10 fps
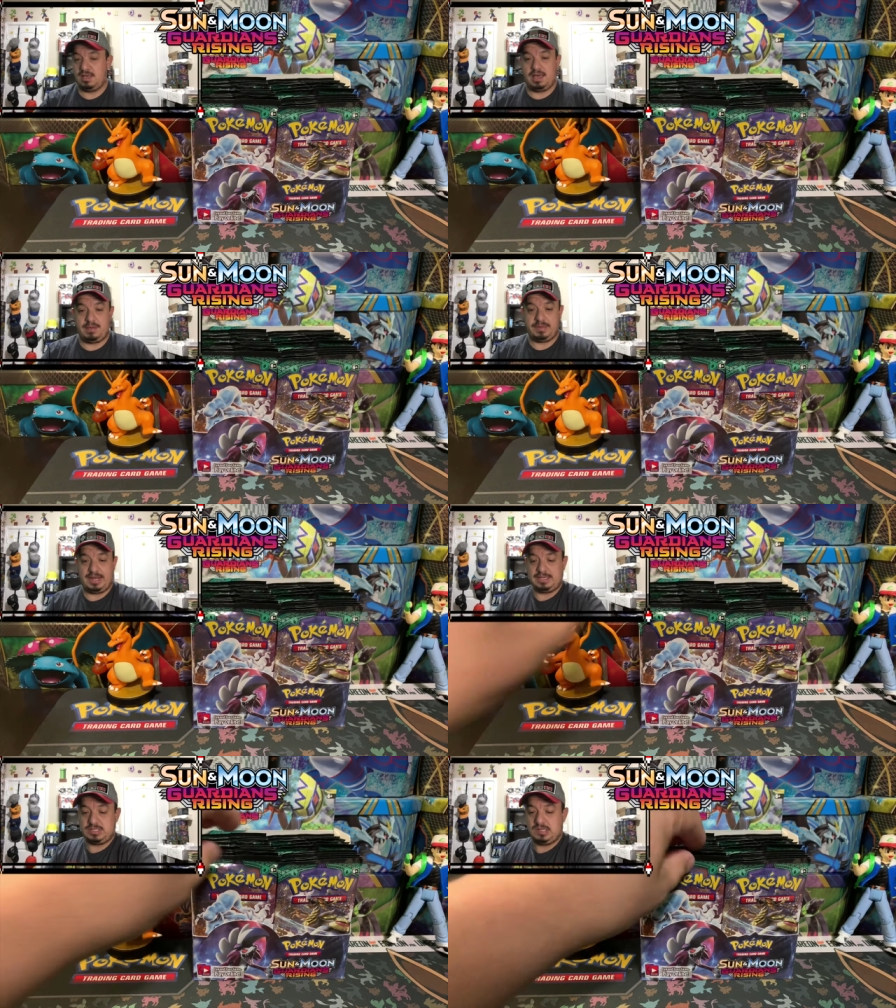Um, and
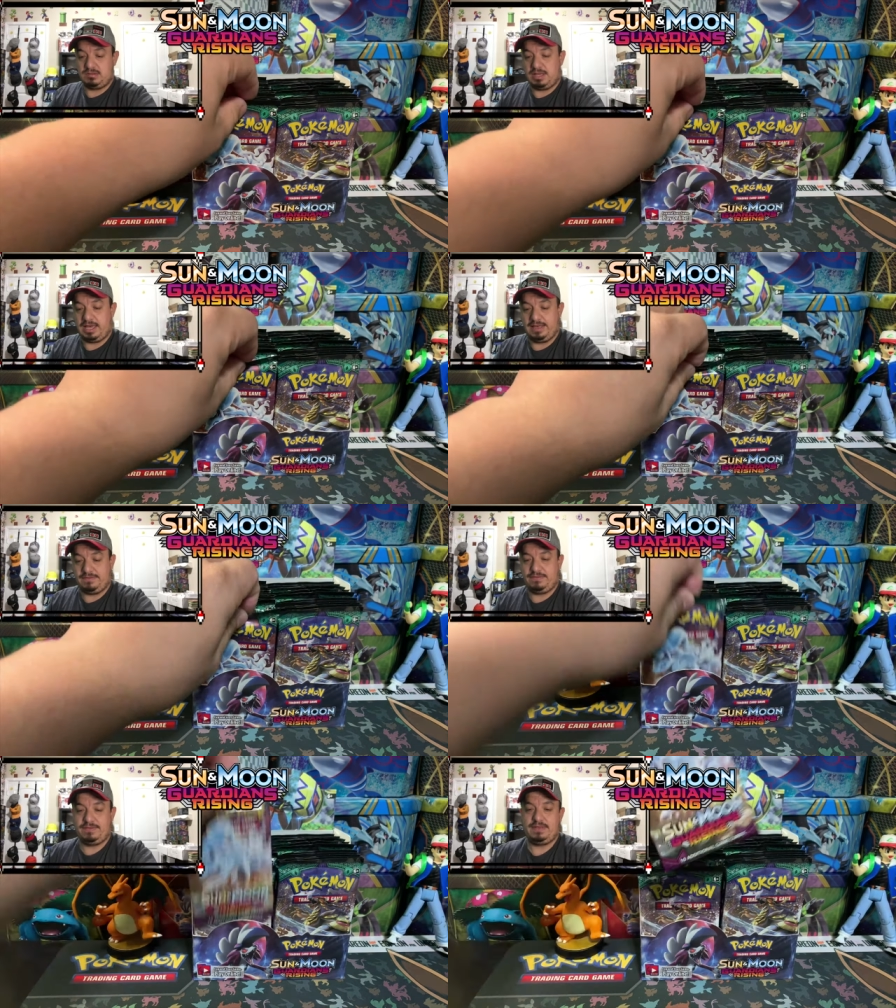I still
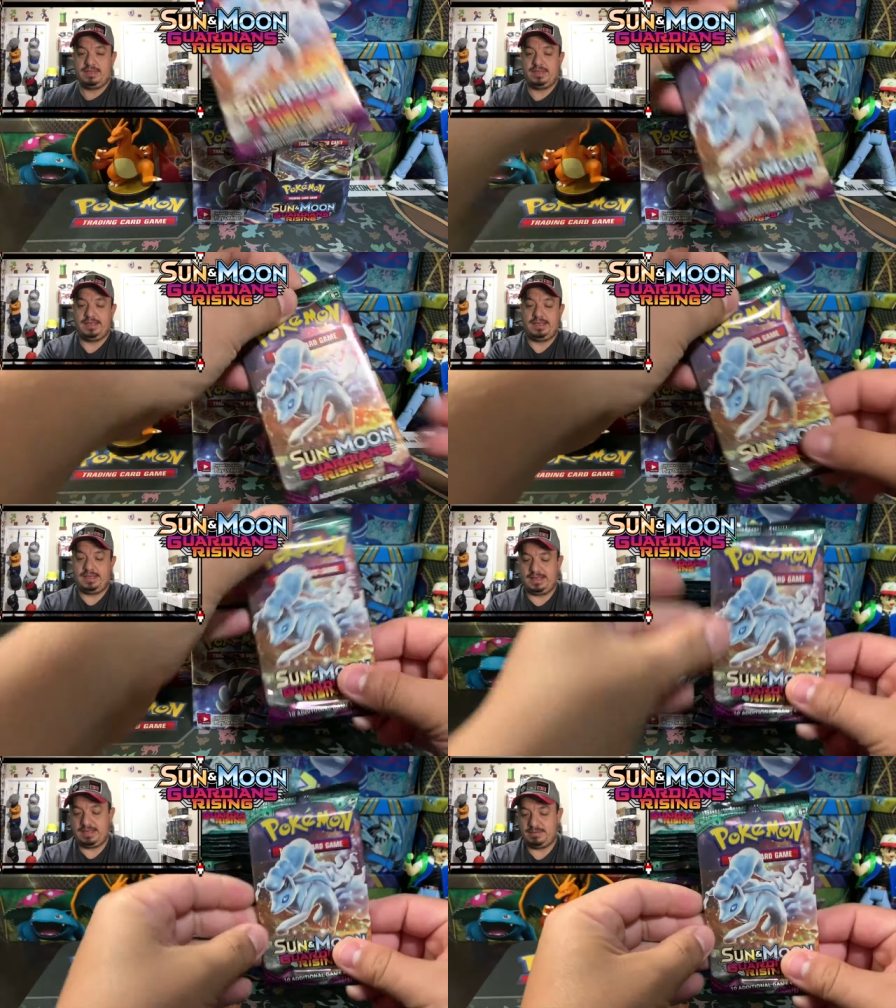have
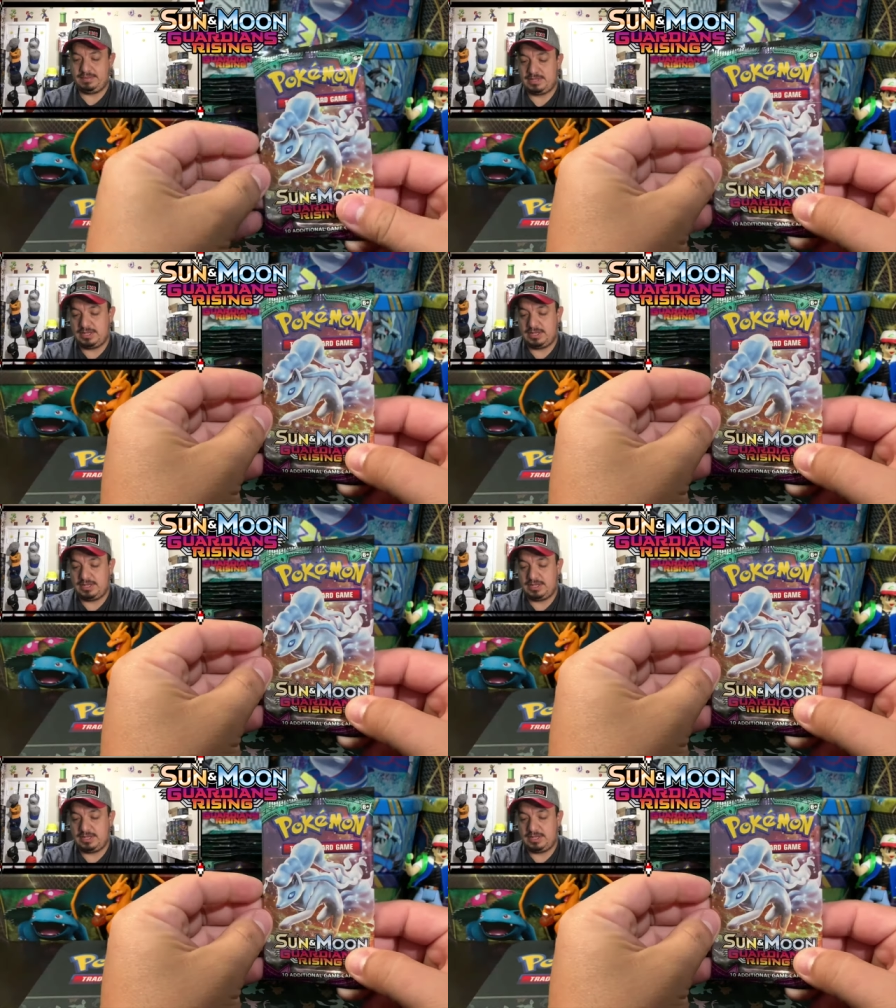um,